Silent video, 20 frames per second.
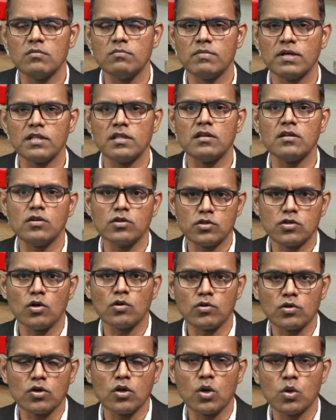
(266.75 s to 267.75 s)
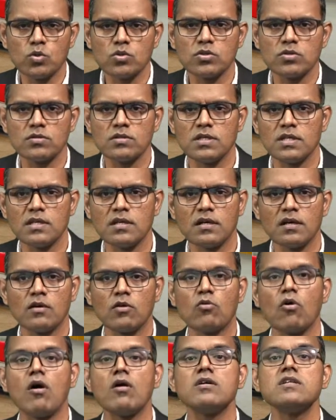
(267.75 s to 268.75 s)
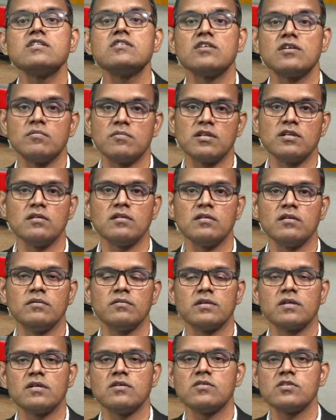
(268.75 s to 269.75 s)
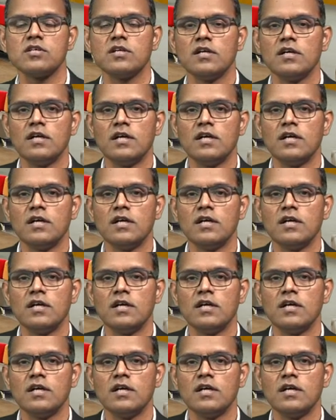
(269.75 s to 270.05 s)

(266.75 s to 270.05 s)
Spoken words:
But then you don't go to the wrong terminal, because